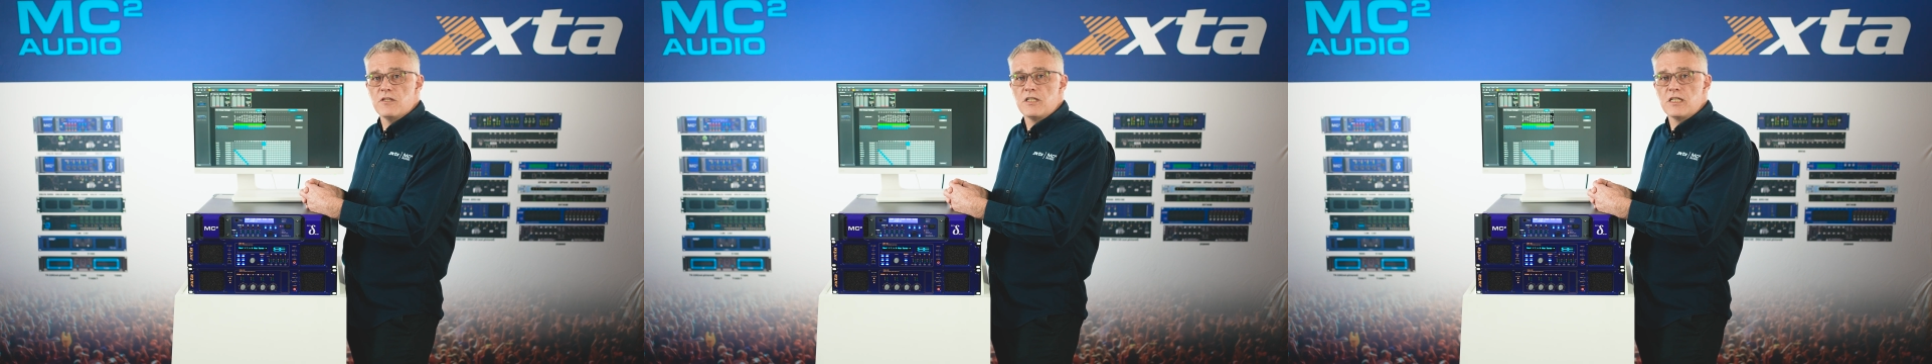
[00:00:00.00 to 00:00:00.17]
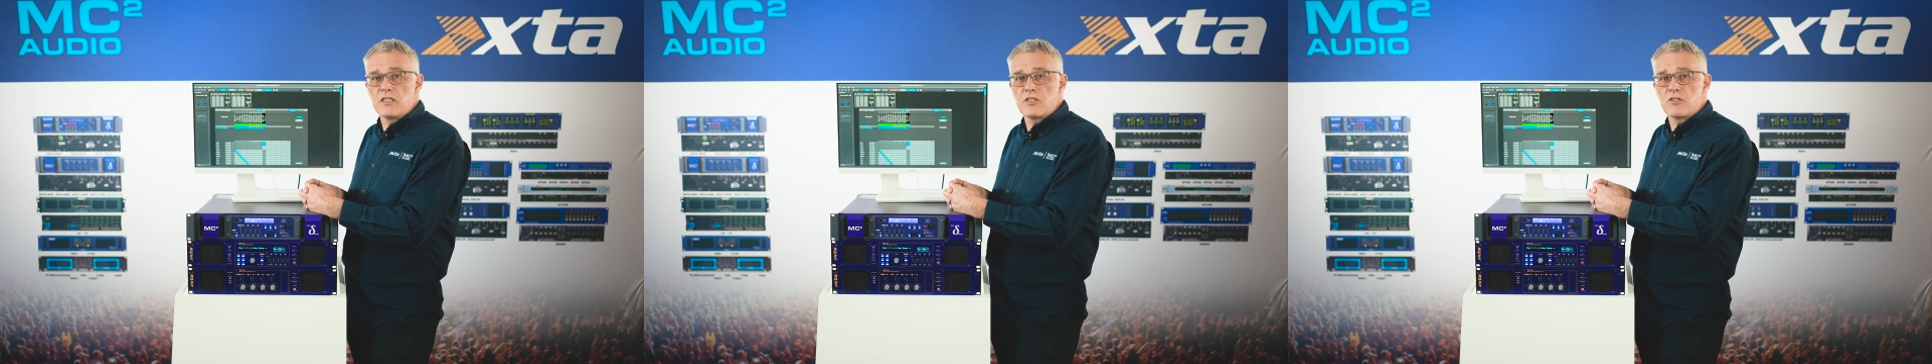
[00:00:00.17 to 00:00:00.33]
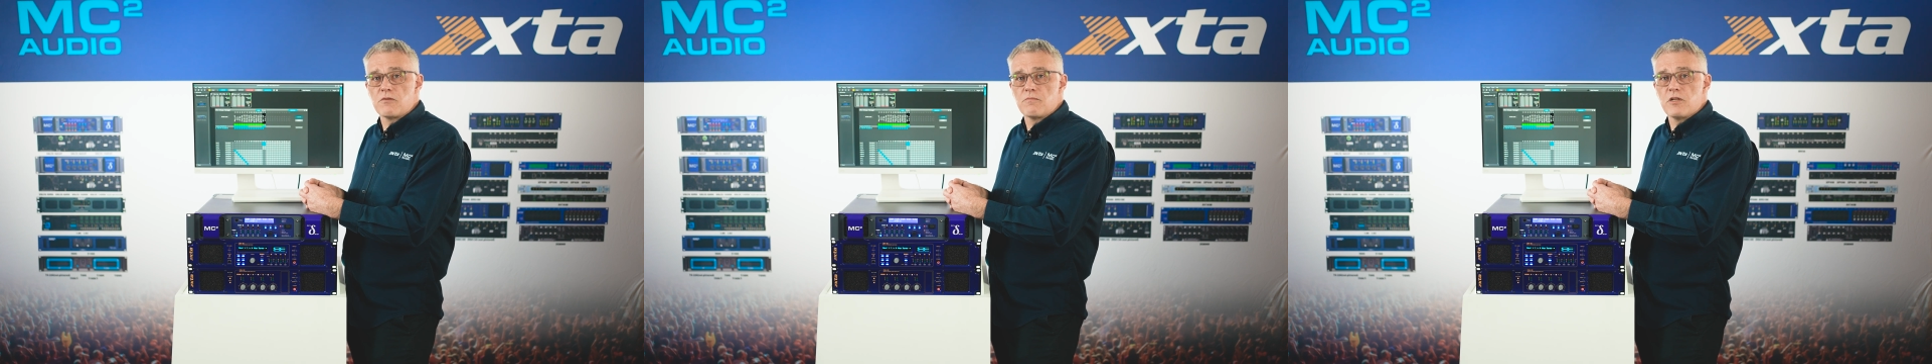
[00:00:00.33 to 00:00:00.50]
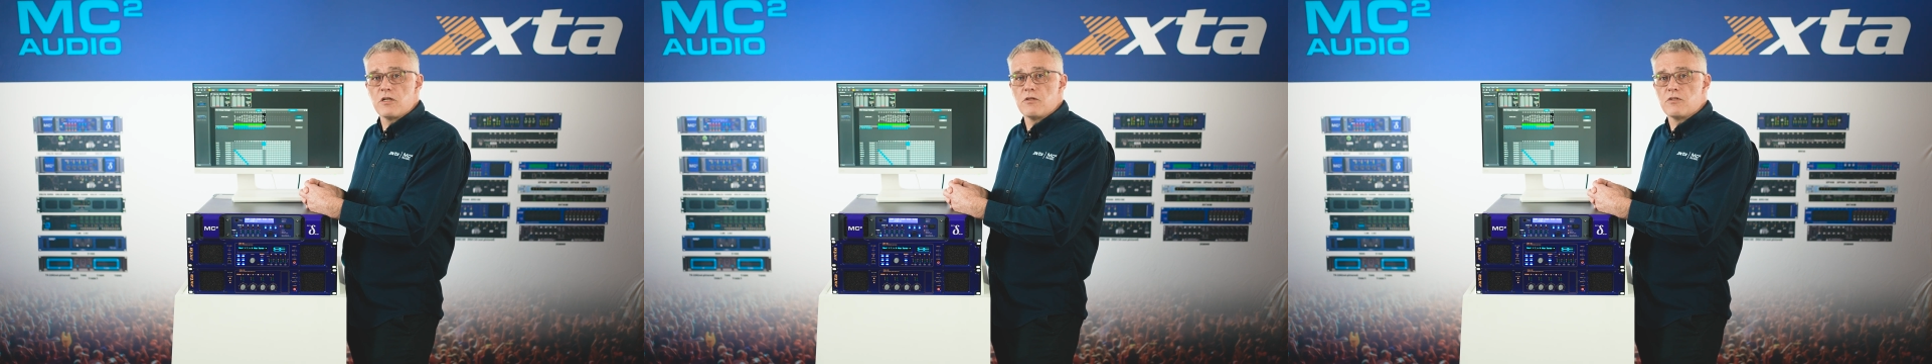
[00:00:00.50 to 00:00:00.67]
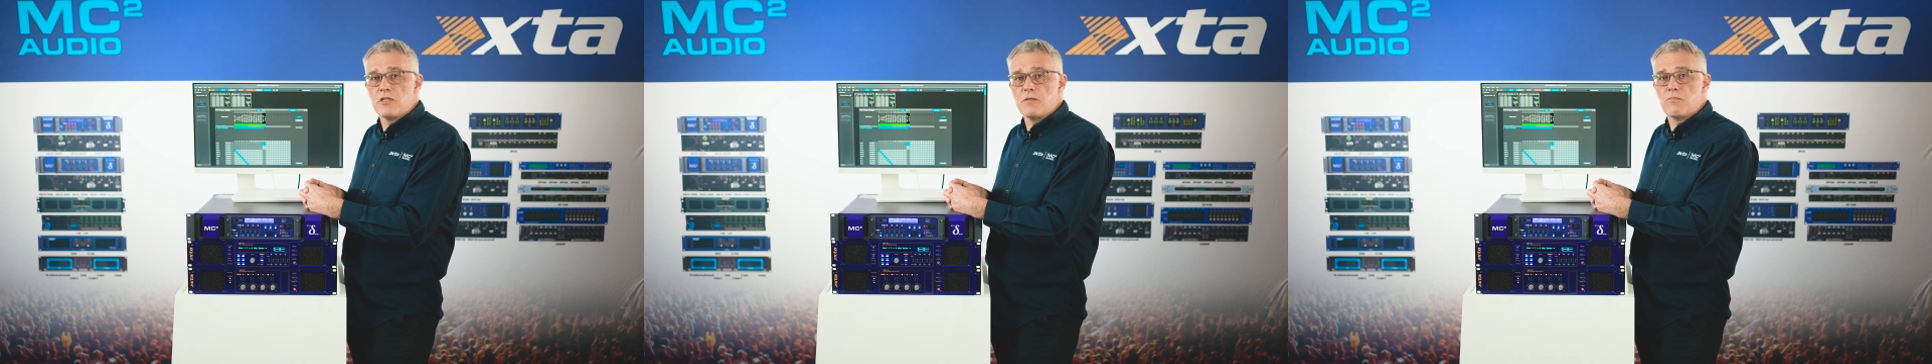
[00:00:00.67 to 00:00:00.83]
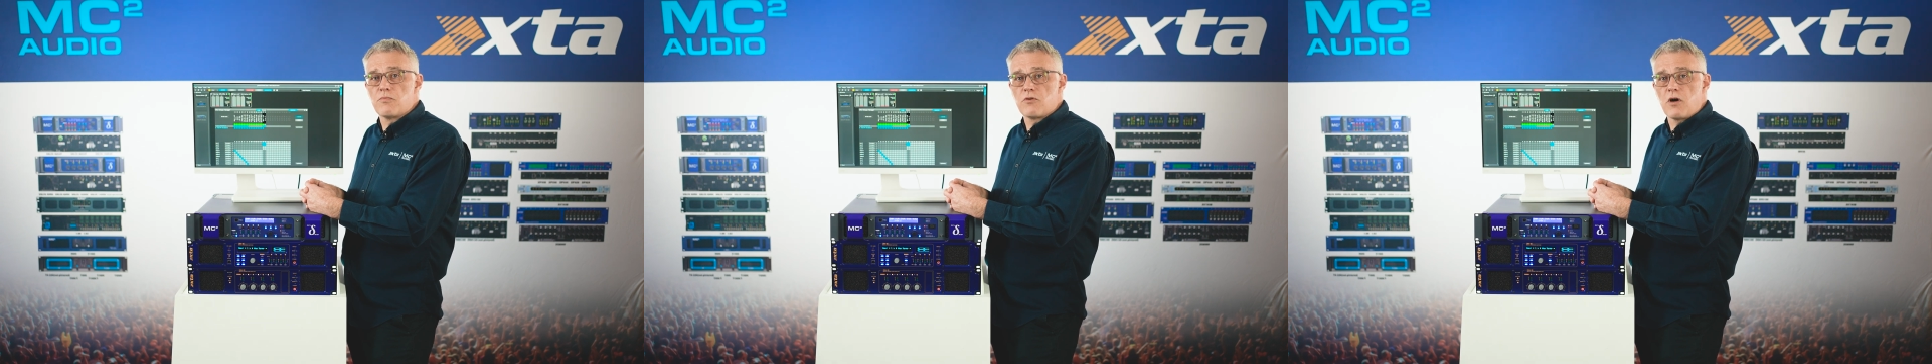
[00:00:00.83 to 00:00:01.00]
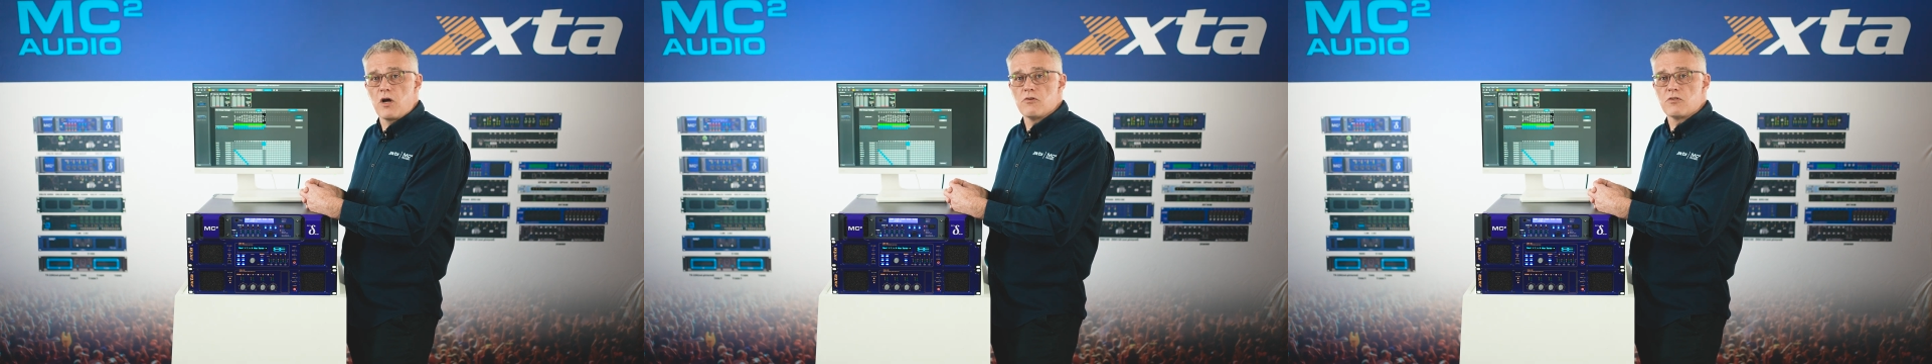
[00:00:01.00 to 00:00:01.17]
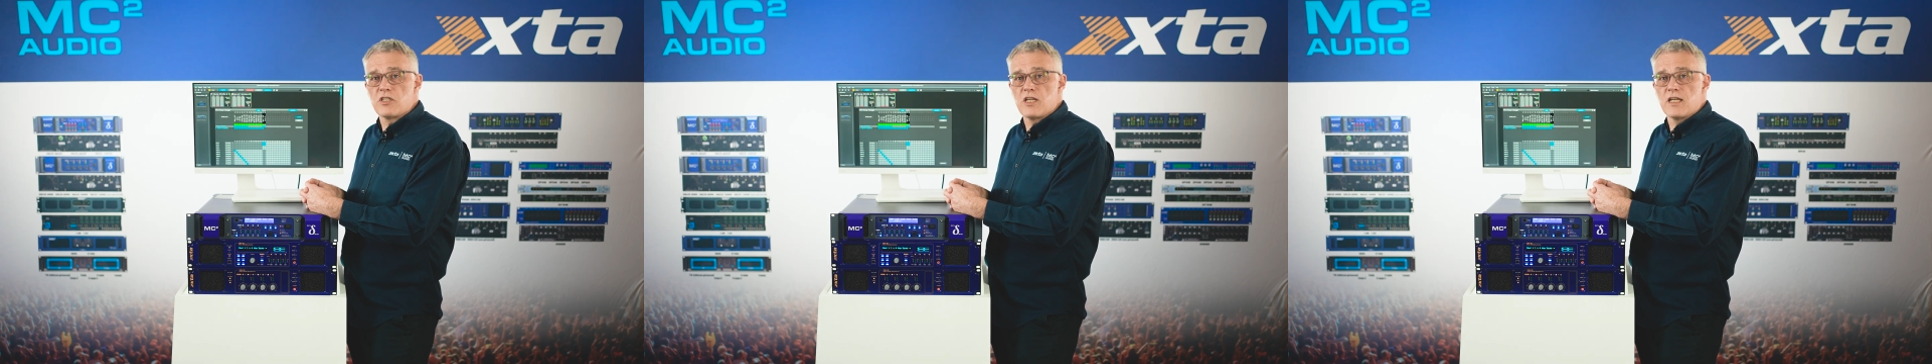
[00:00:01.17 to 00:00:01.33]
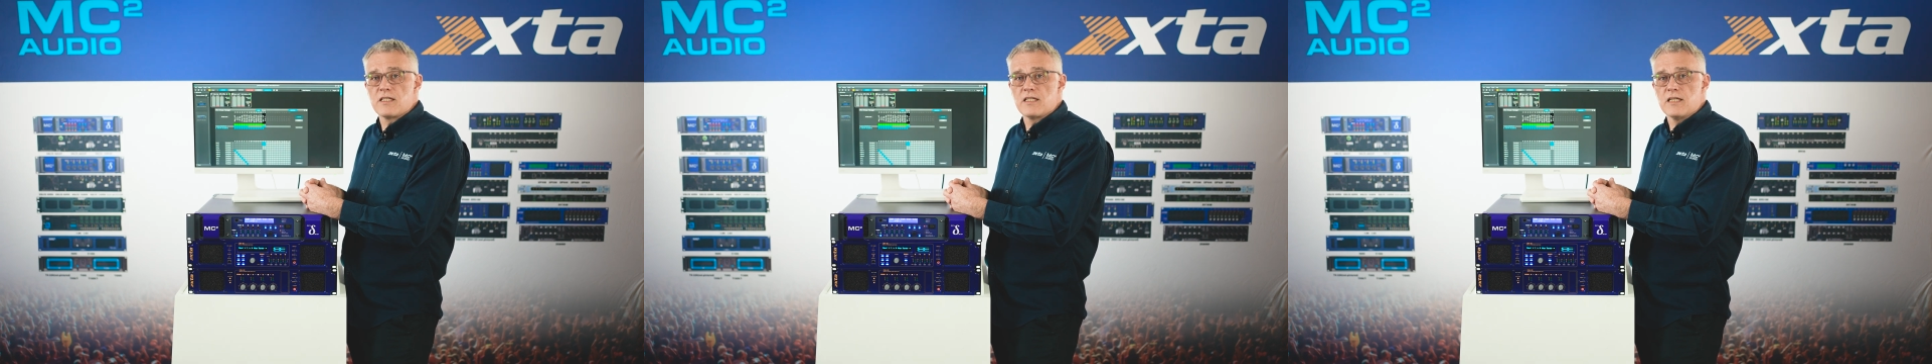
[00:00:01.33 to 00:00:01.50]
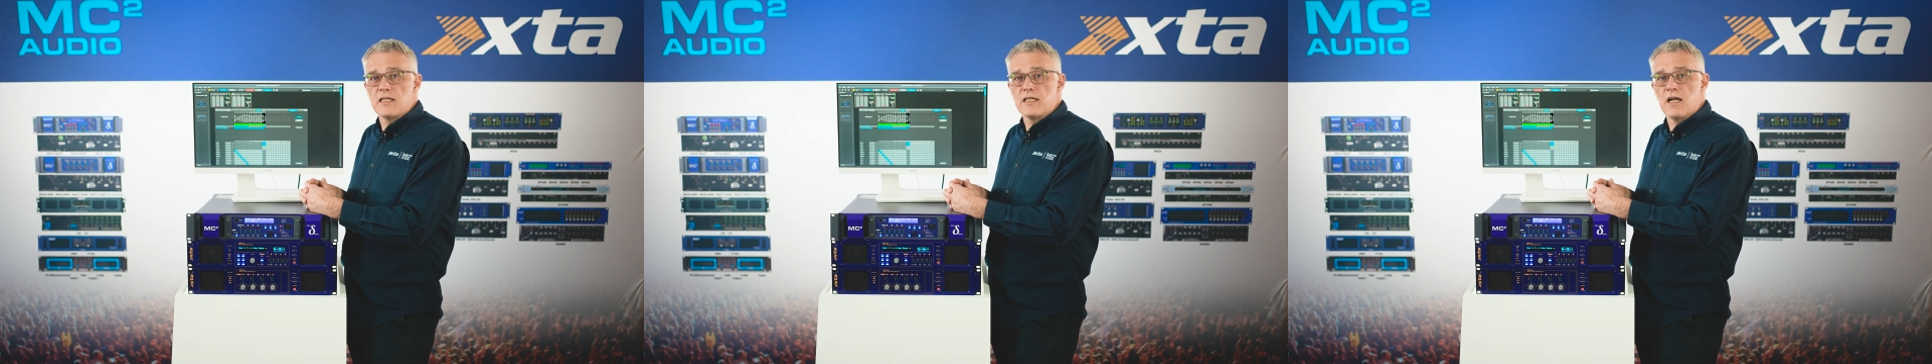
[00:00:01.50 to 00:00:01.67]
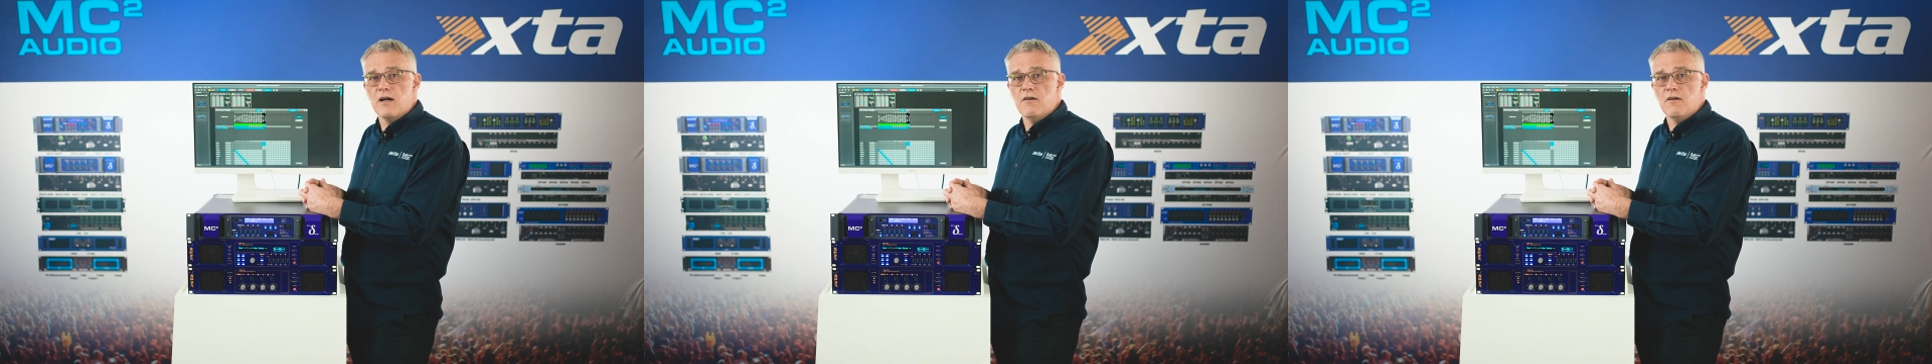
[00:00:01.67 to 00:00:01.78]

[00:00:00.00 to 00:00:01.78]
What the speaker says: distributed processing